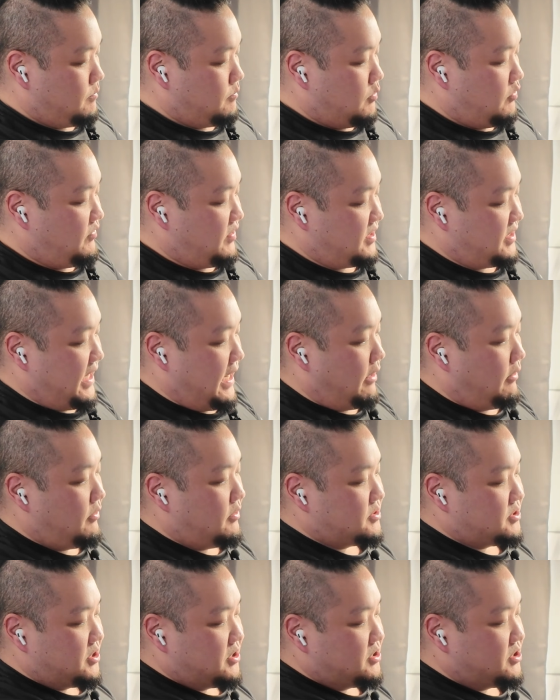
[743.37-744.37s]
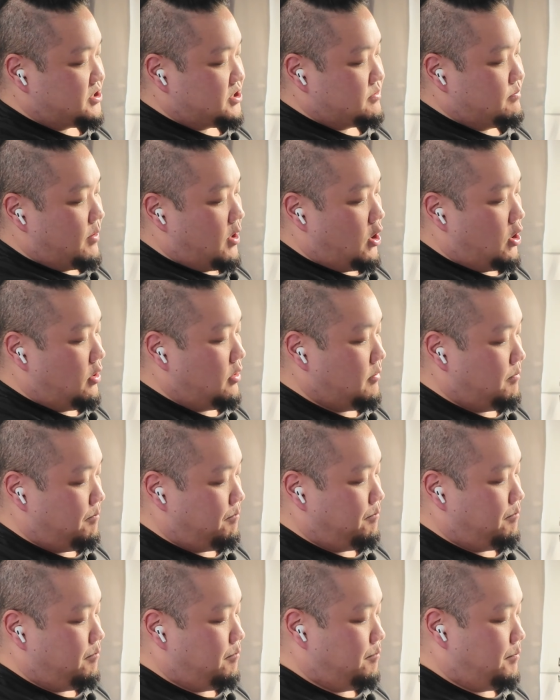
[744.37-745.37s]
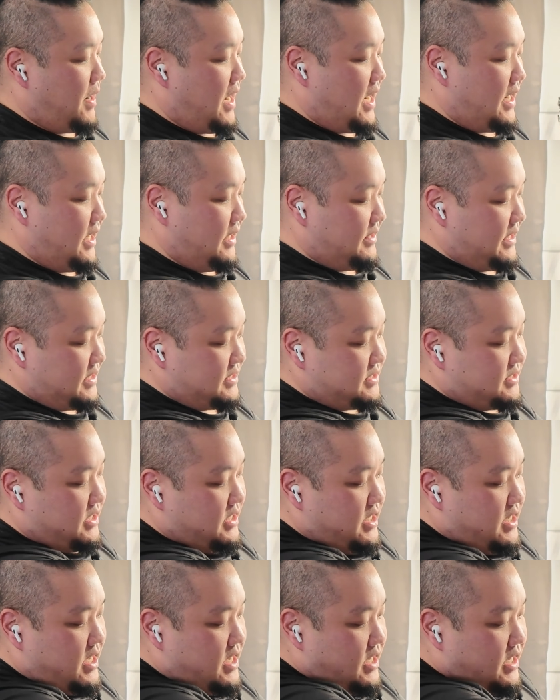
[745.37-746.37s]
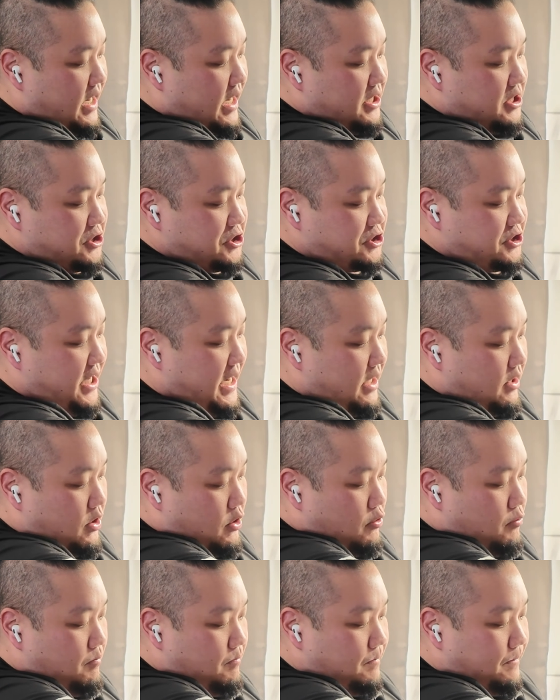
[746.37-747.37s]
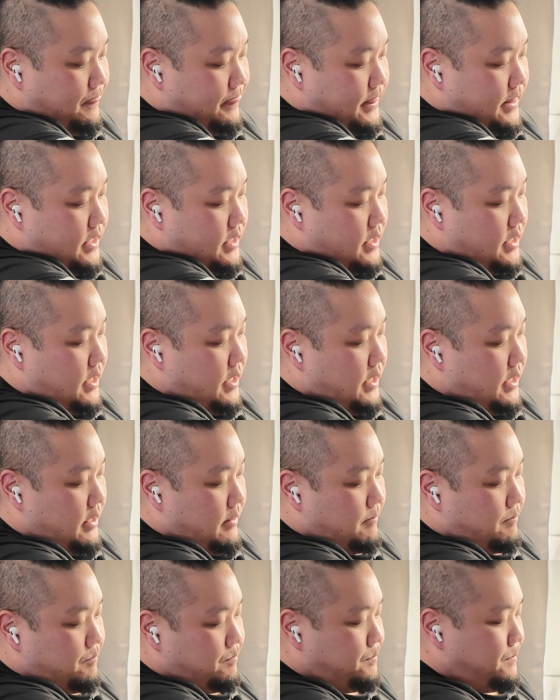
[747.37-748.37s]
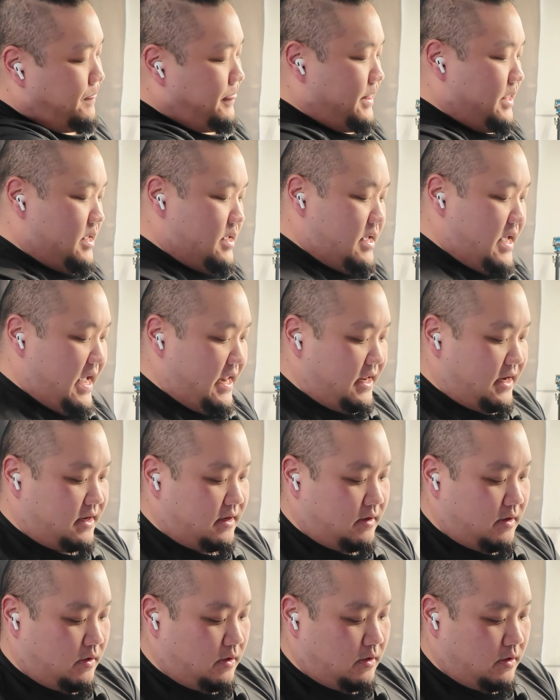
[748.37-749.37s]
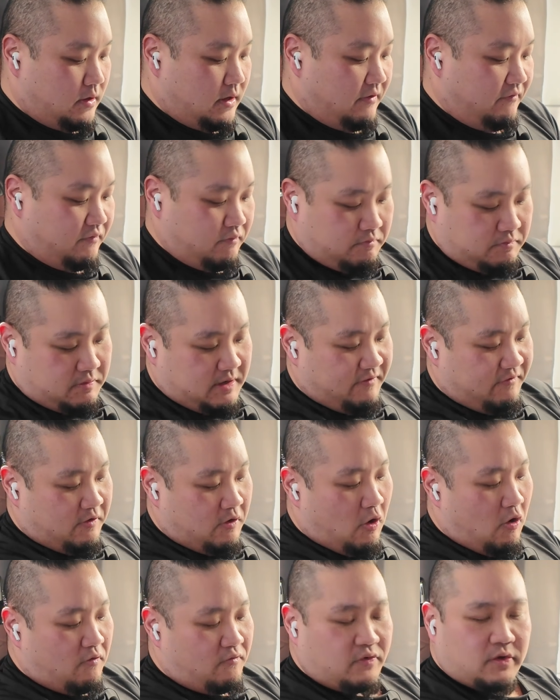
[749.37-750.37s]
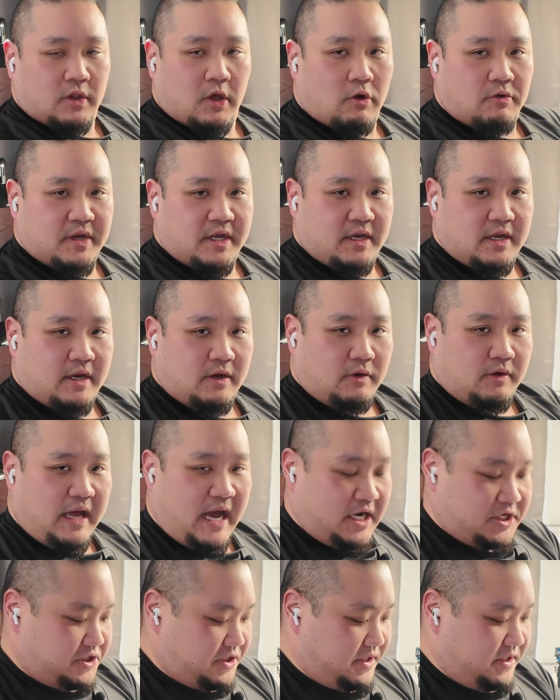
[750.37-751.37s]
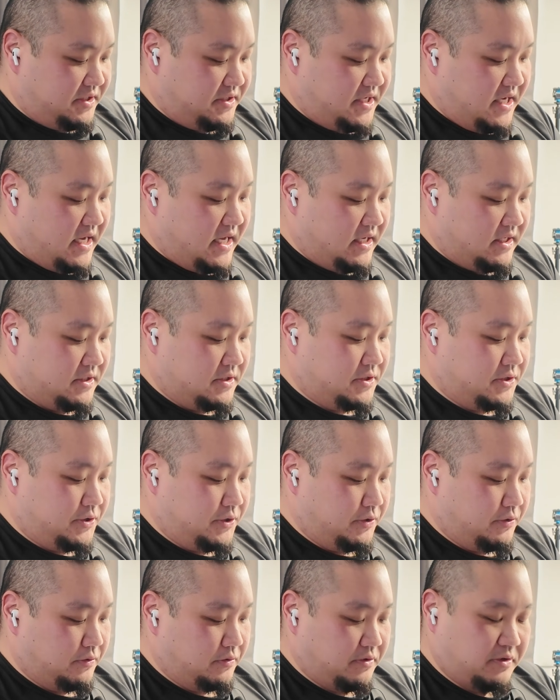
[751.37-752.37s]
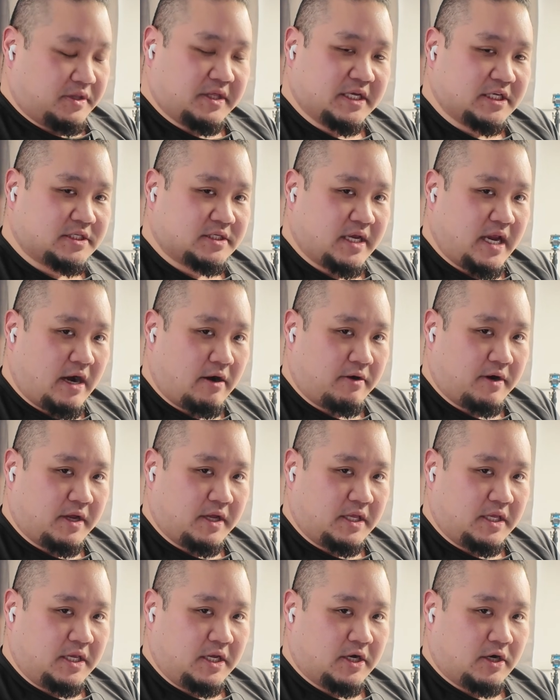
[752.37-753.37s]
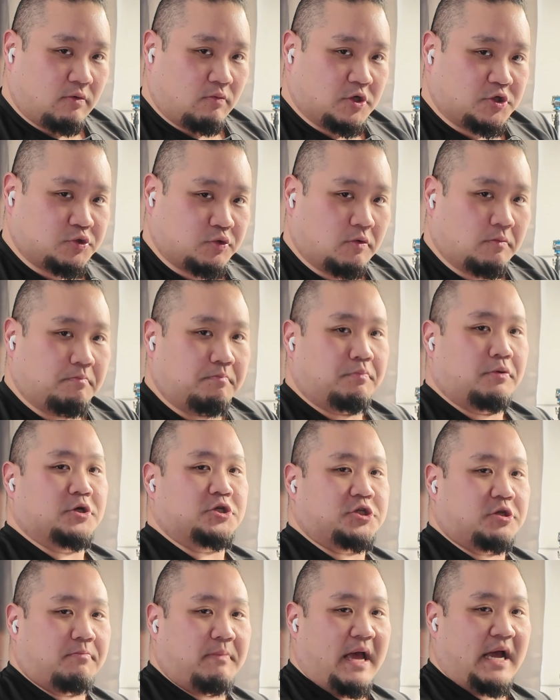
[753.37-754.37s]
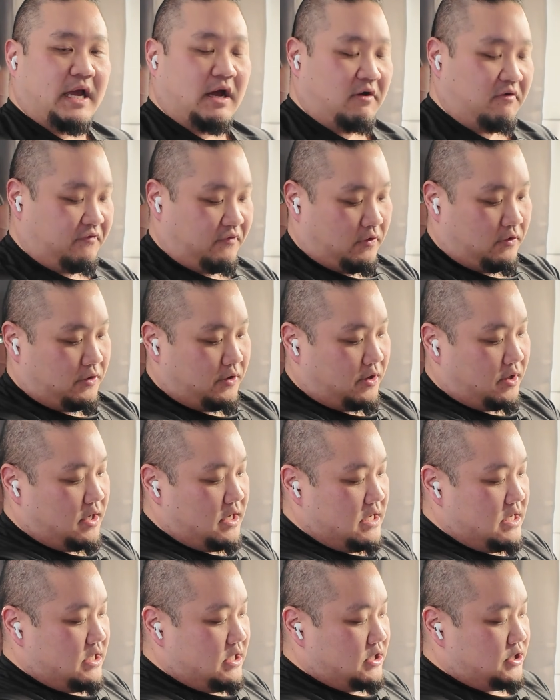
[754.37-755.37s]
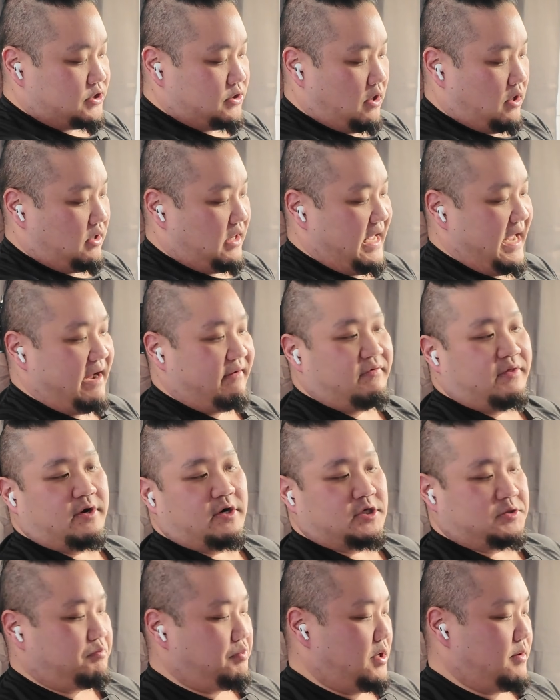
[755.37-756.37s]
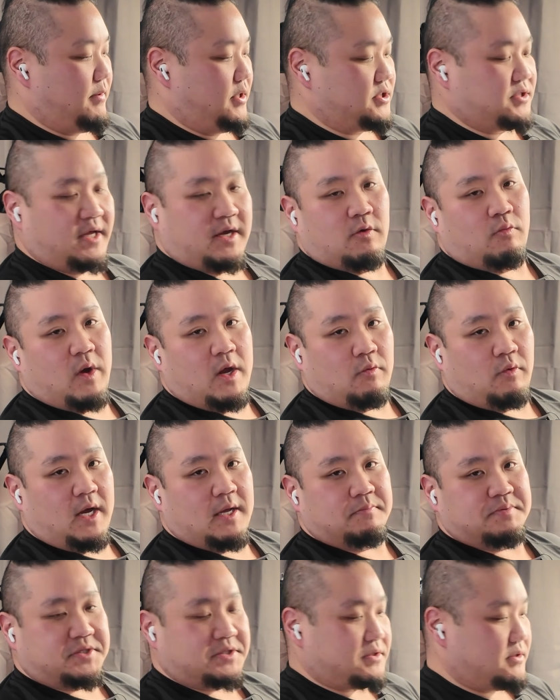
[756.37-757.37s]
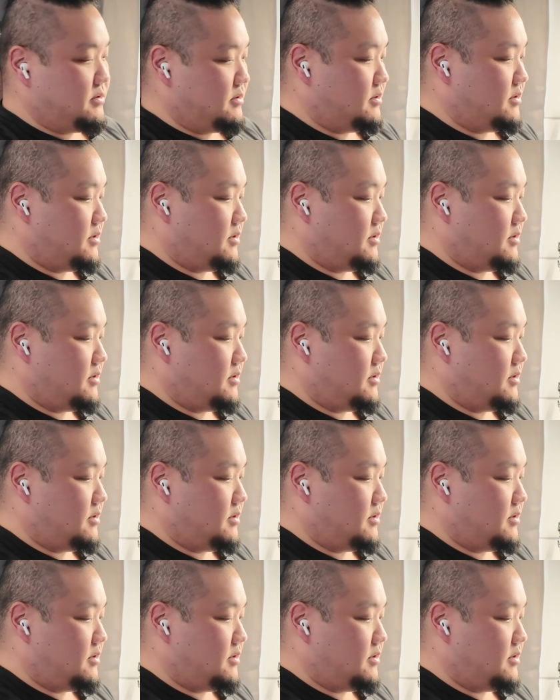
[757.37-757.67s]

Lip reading: Moving down, there's a small pocket that's kind of shallow. And if you overload it, it'll actually dig into this area here, which will push the bag out further. So all I have in there is pretty much like wet wipes,